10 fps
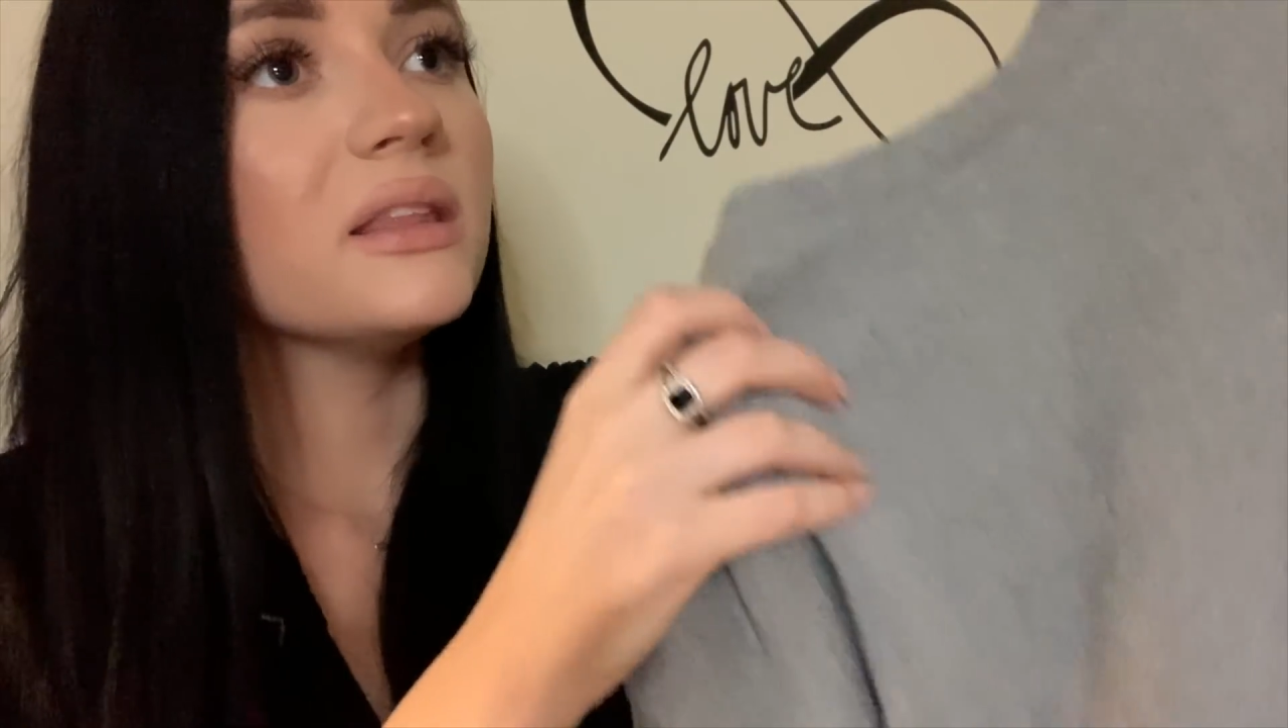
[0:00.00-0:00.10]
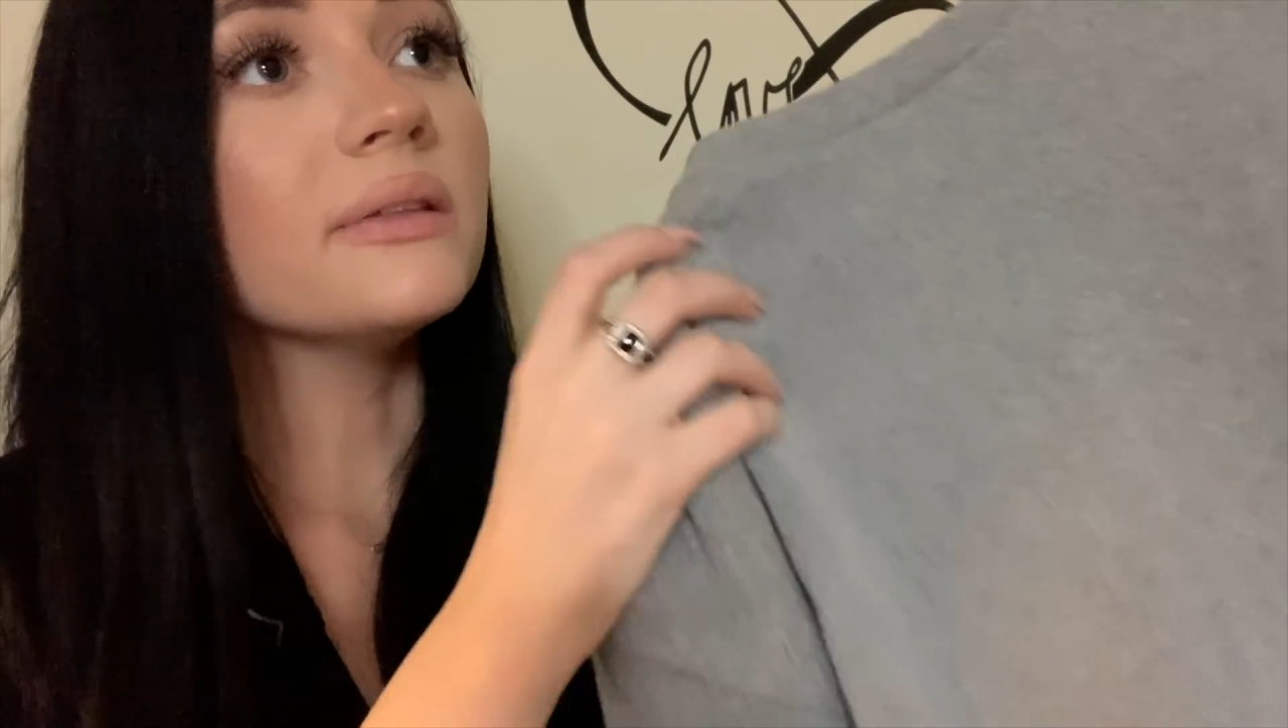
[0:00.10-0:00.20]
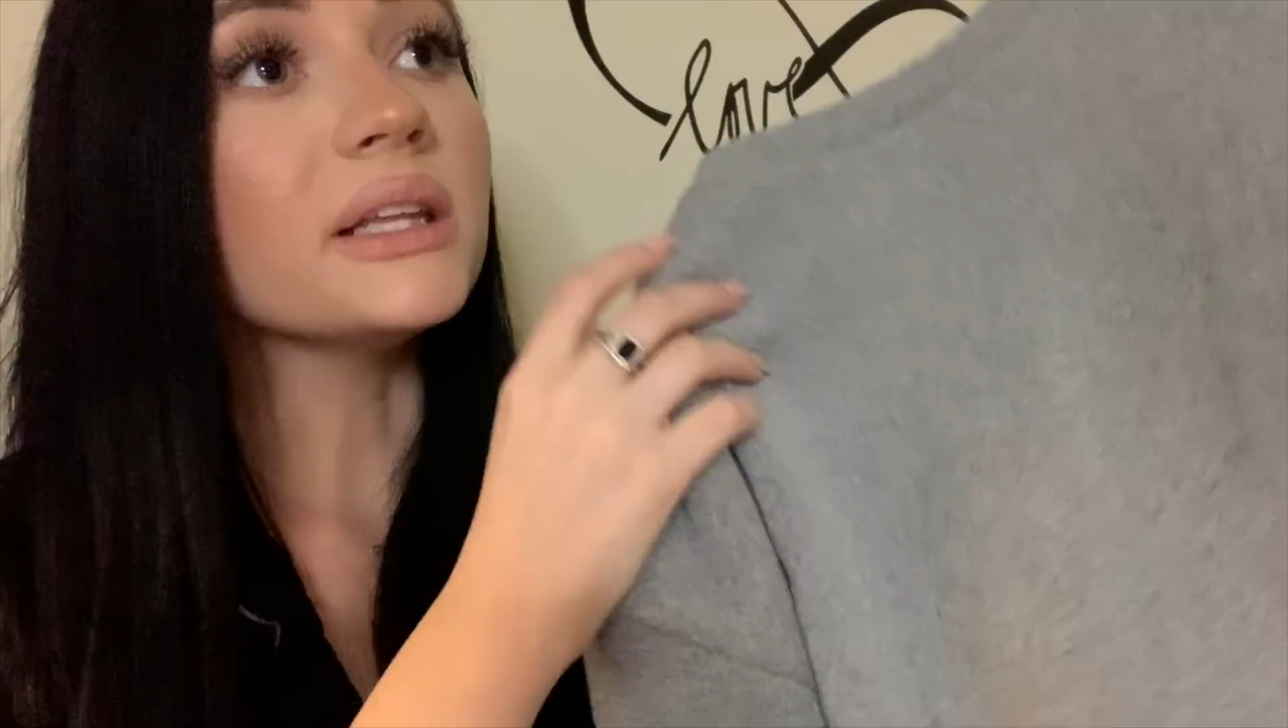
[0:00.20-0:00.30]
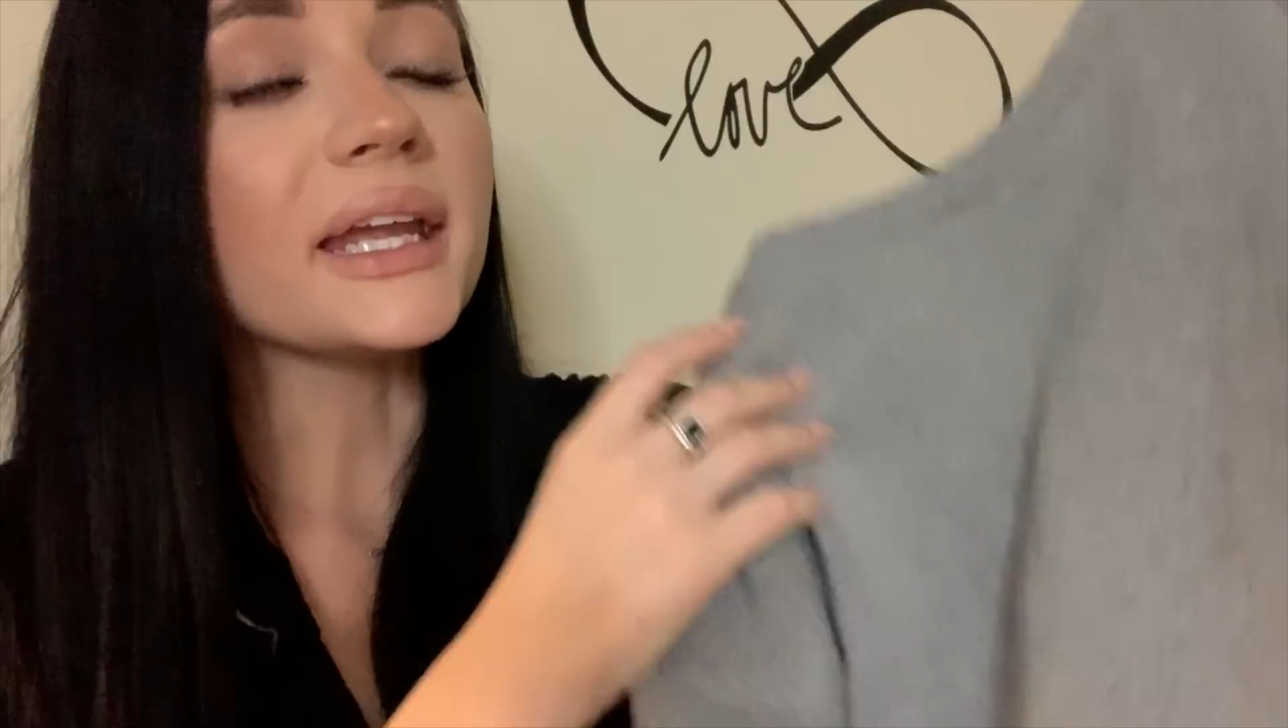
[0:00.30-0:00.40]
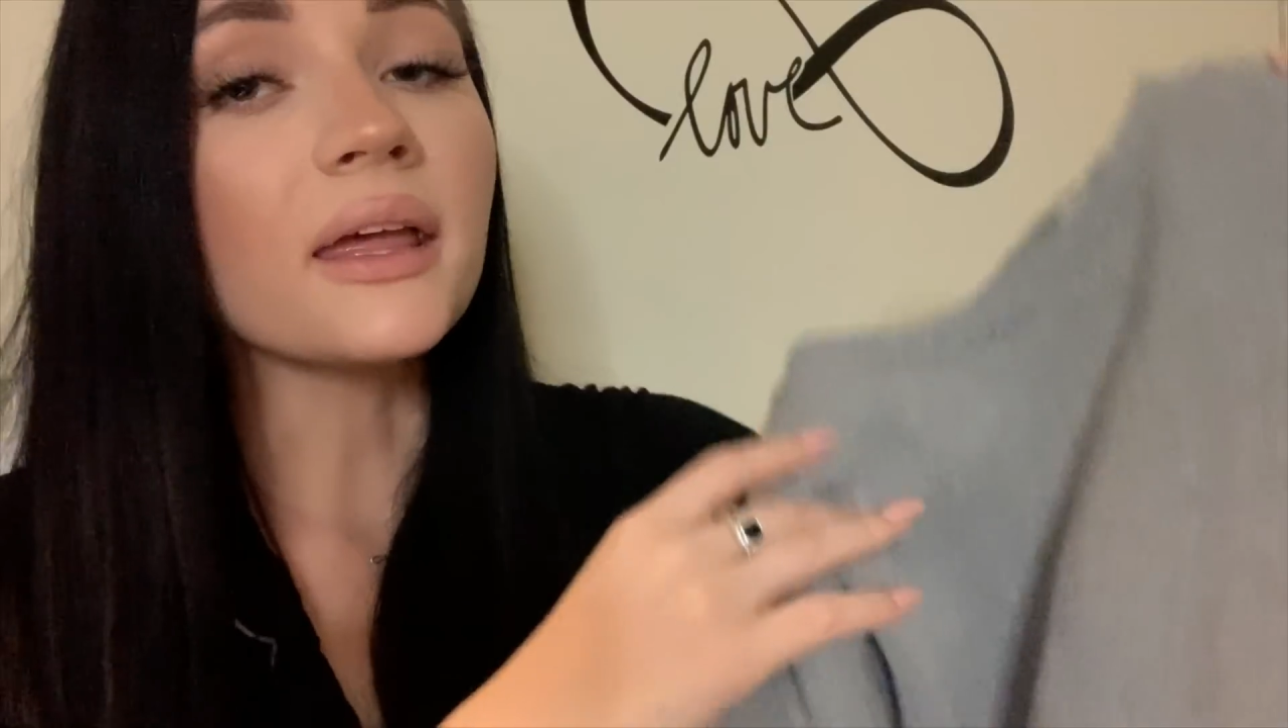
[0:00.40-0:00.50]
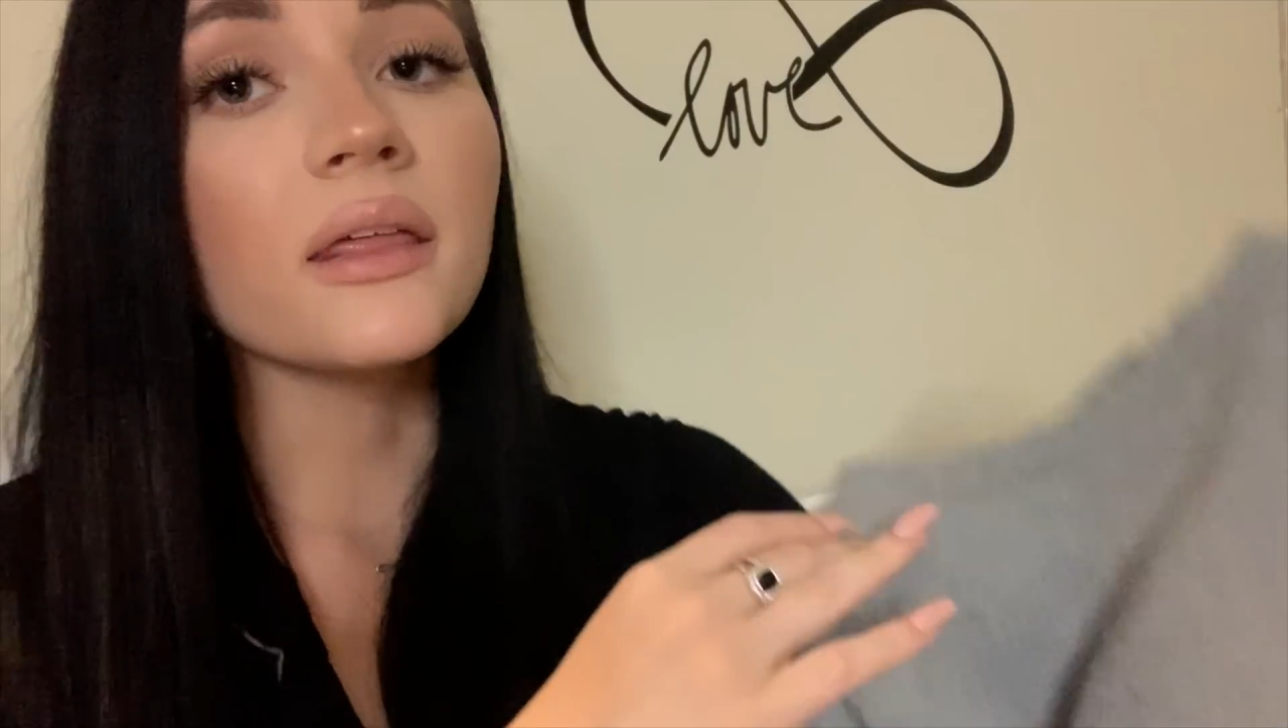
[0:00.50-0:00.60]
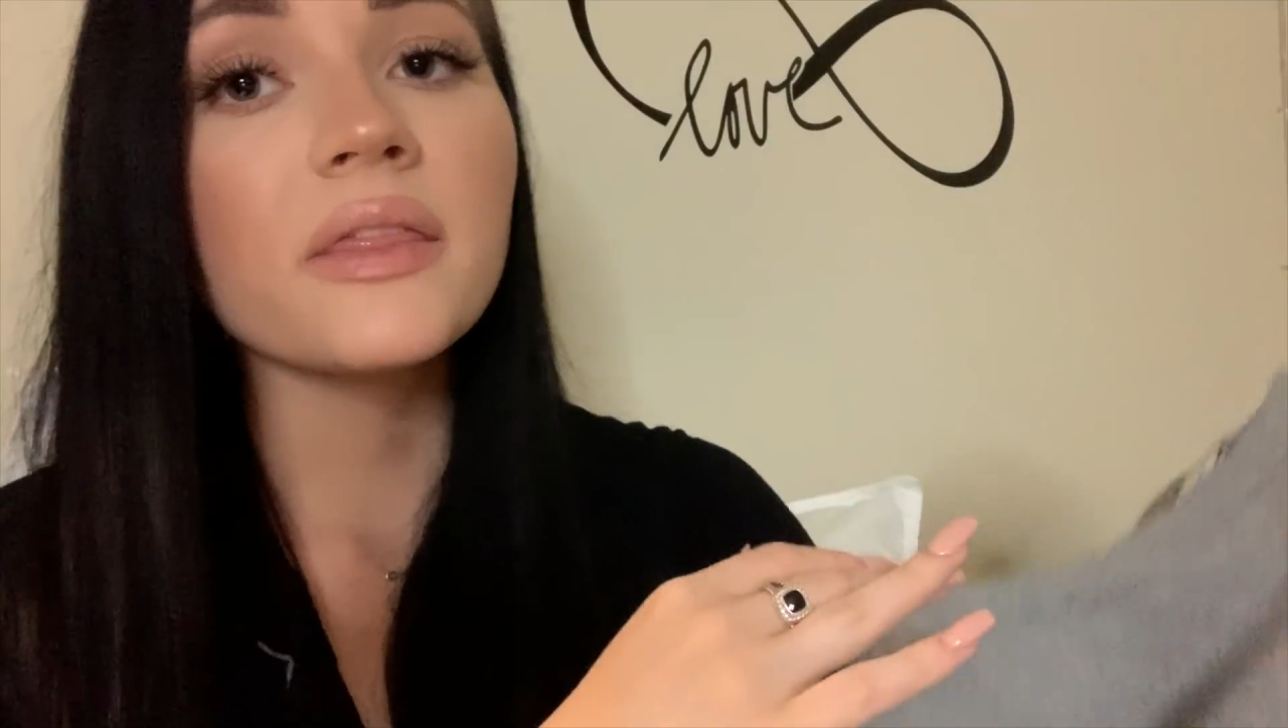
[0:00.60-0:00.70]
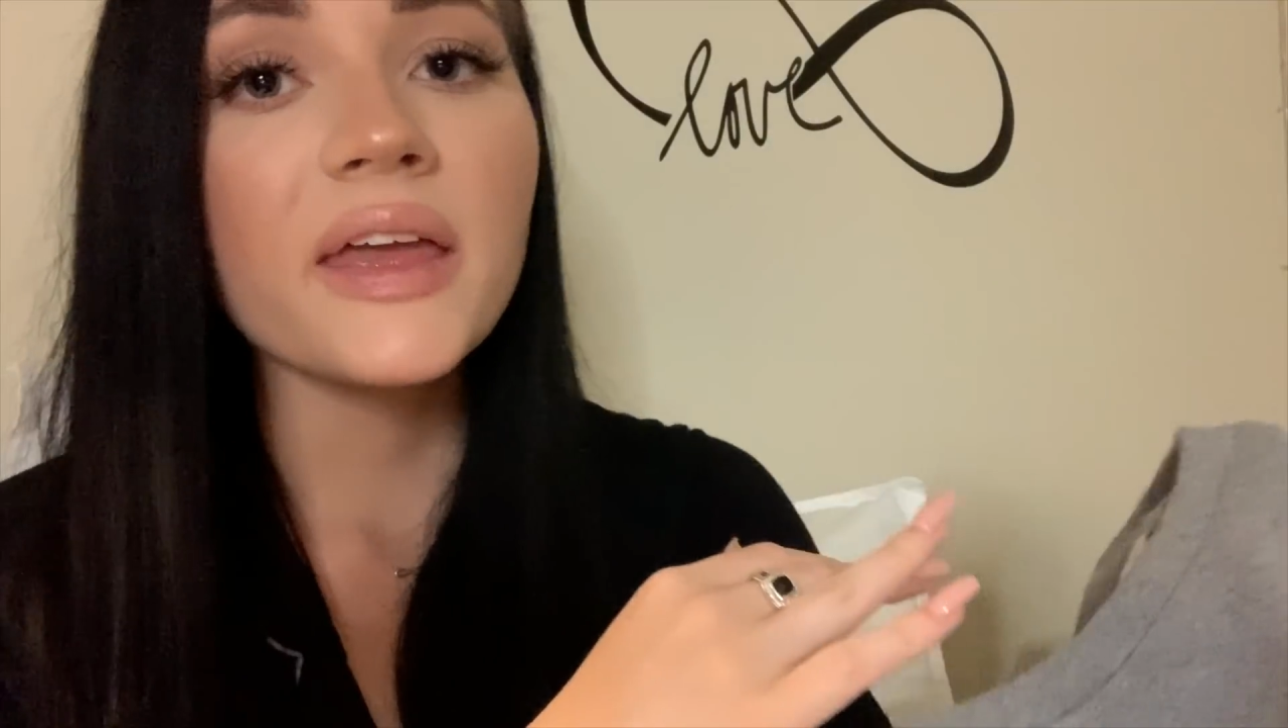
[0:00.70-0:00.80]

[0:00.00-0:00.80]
the length,